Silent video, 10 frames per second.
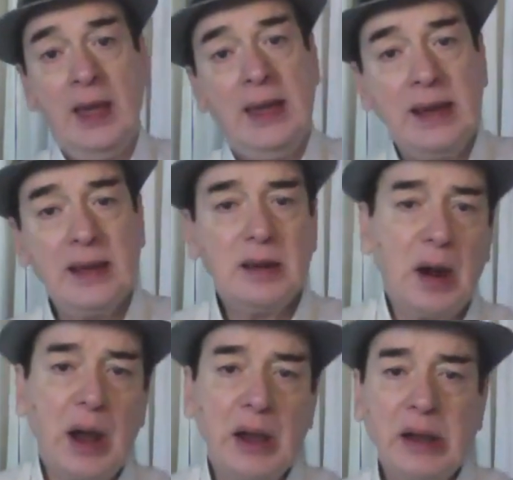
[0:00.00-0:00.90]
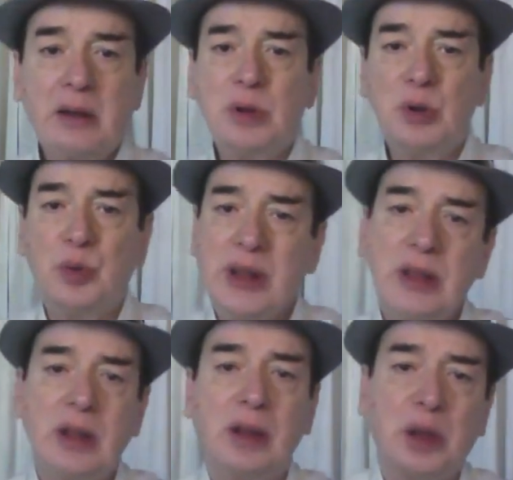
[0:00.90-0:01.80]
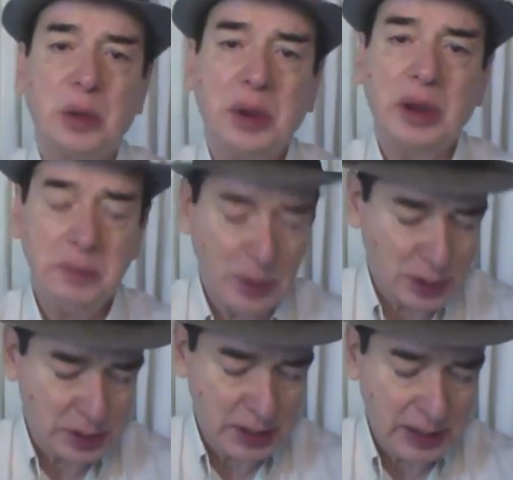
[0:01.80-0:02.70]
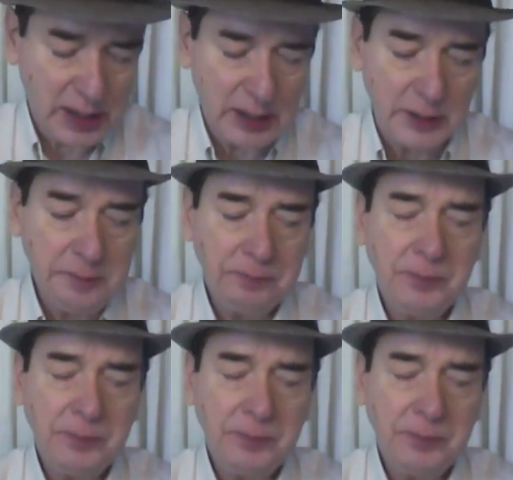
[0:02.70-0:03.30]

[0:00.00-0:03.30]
Here I come to one important area.